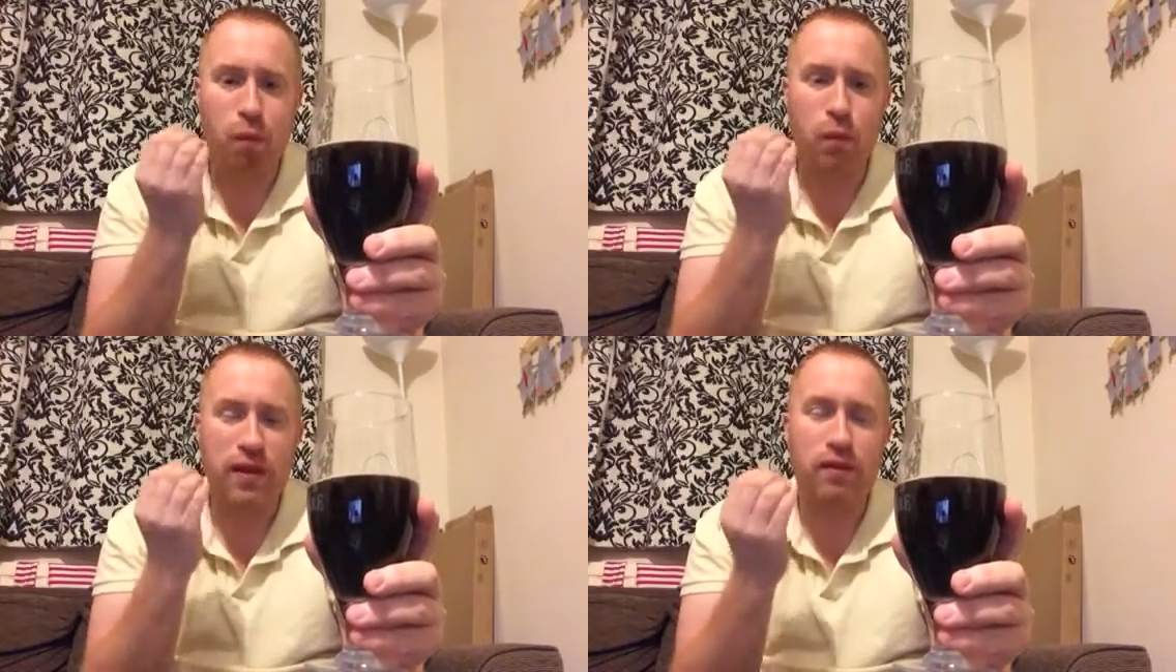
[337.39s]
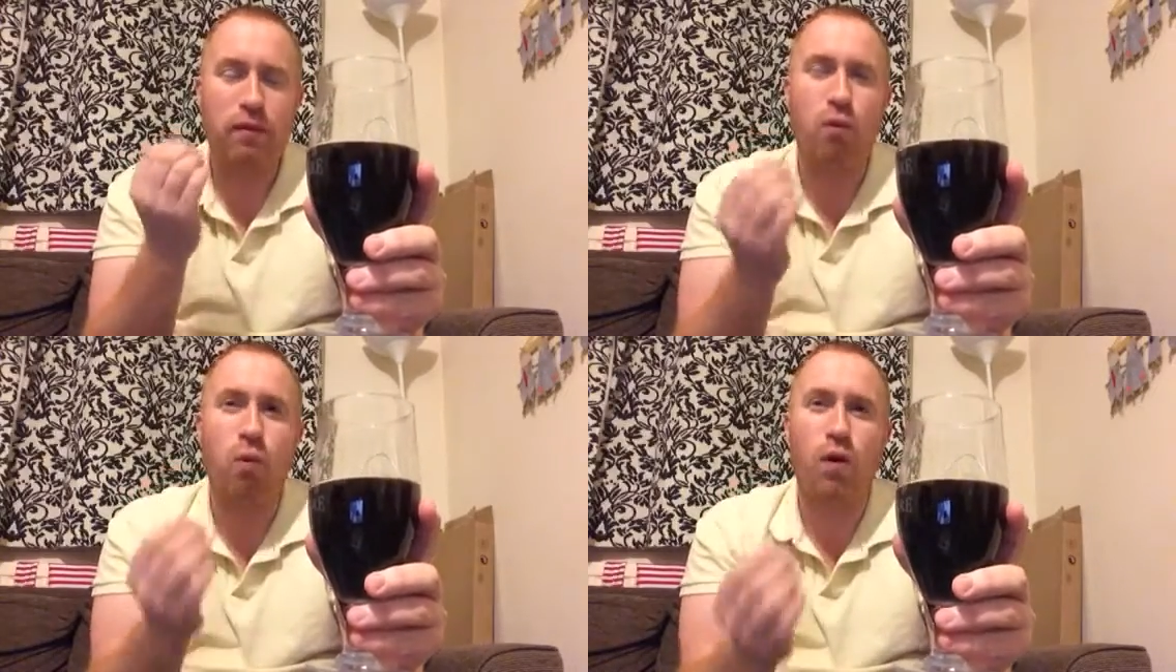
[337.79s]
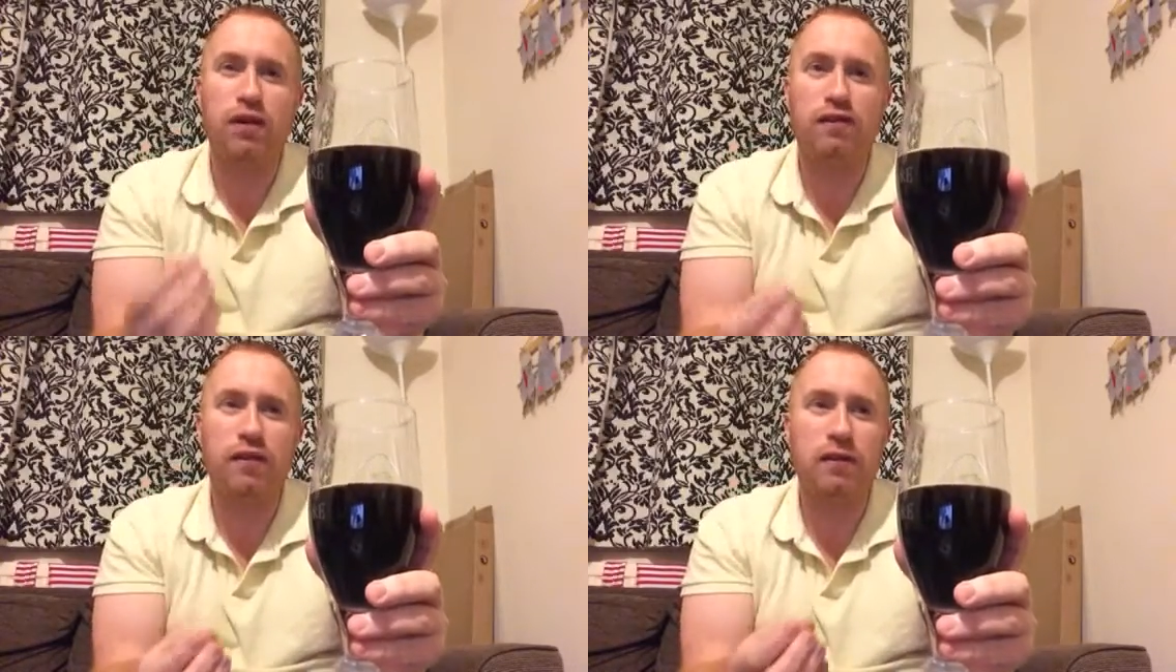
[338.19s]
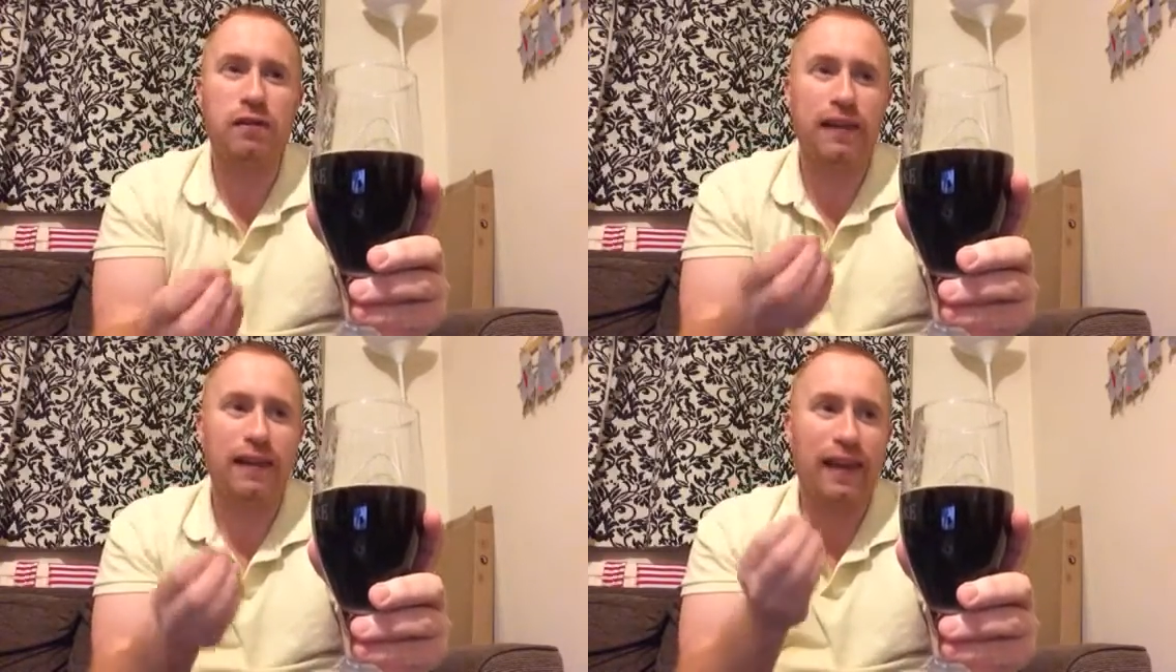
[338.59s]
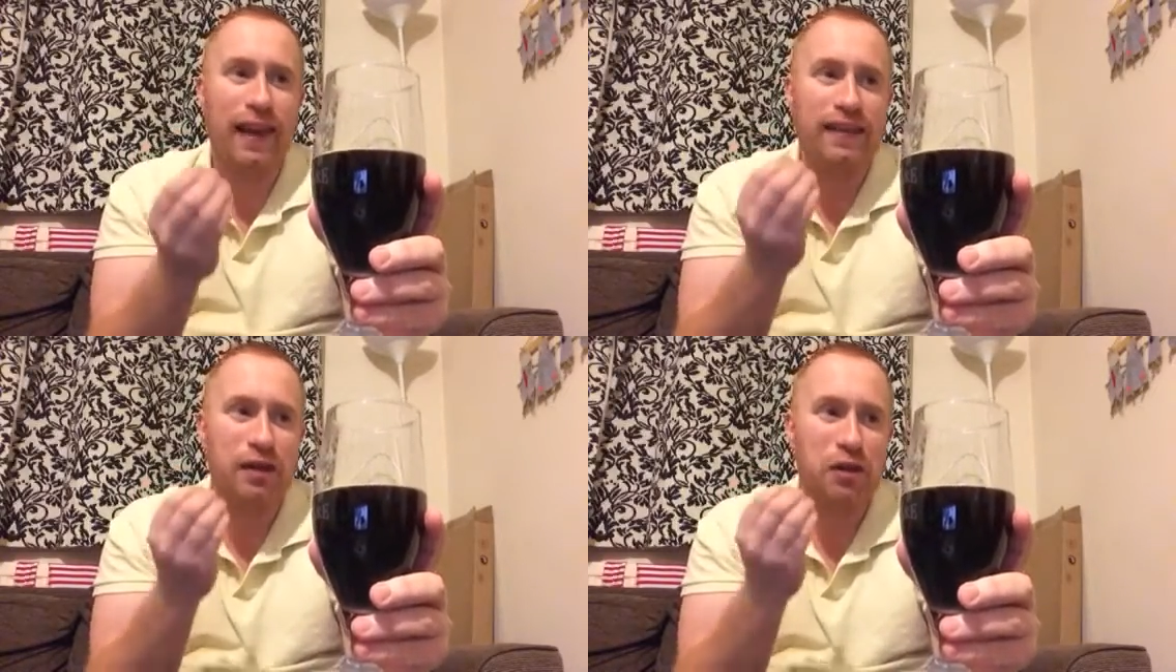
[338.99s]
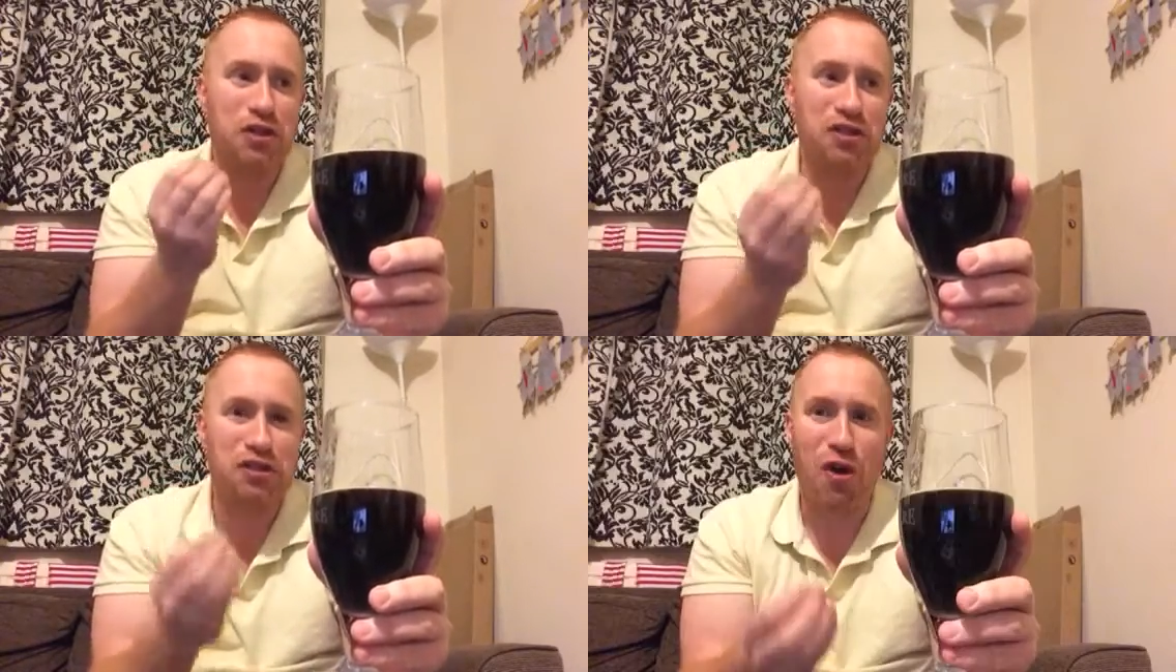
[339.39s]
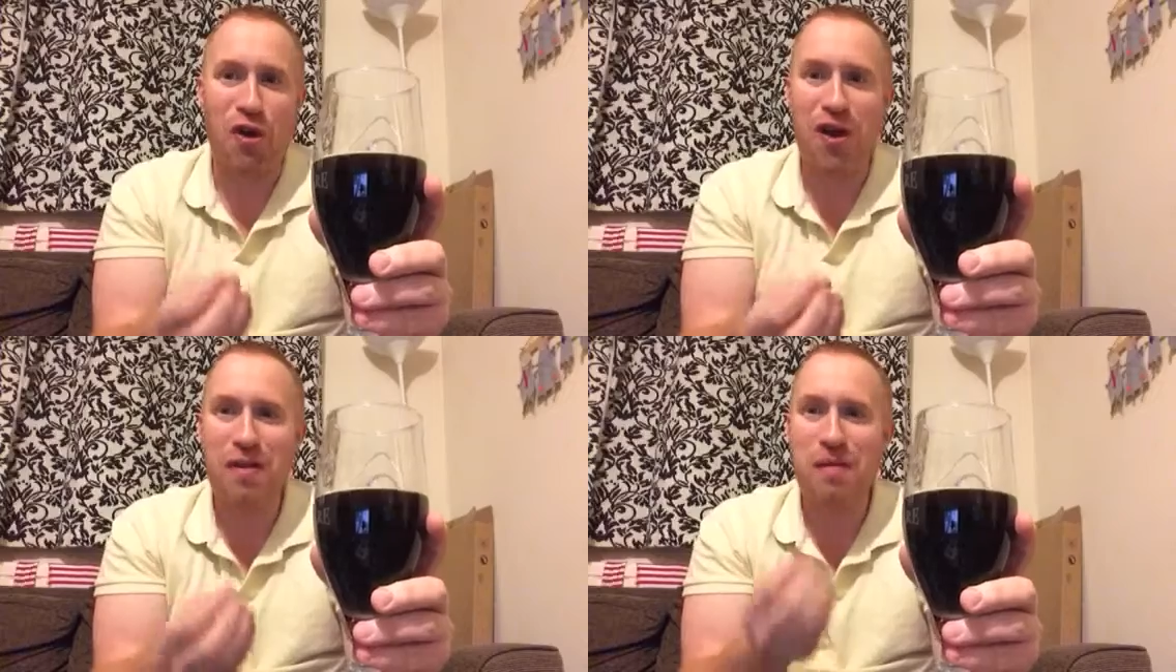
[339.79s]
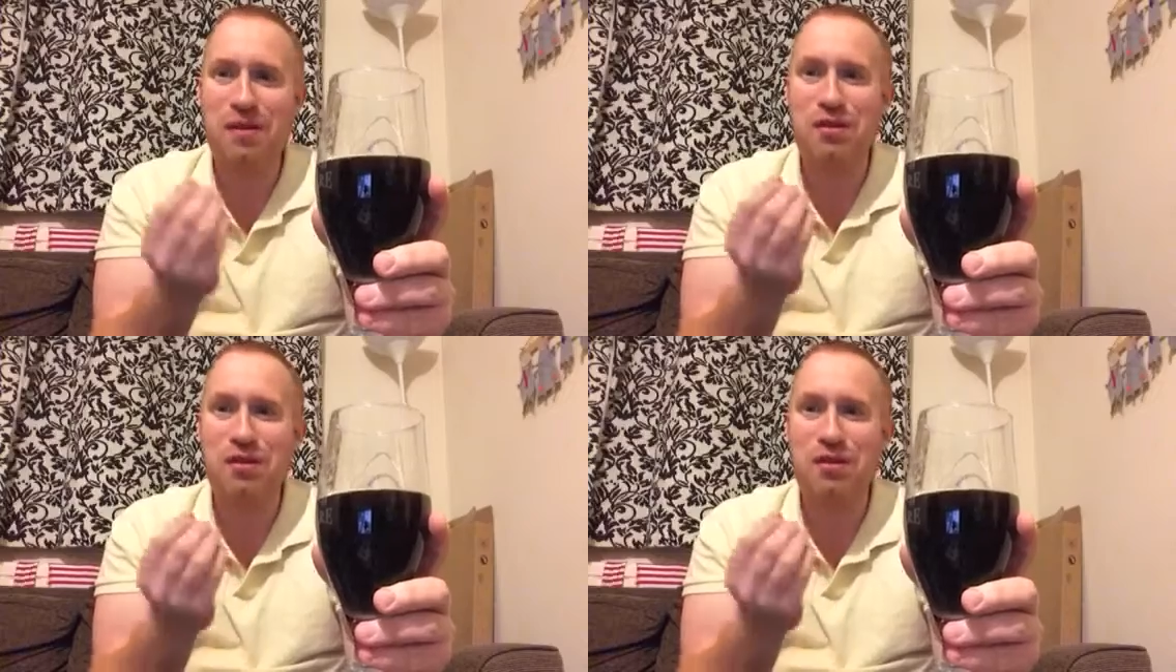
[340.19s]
with wonderful light sour,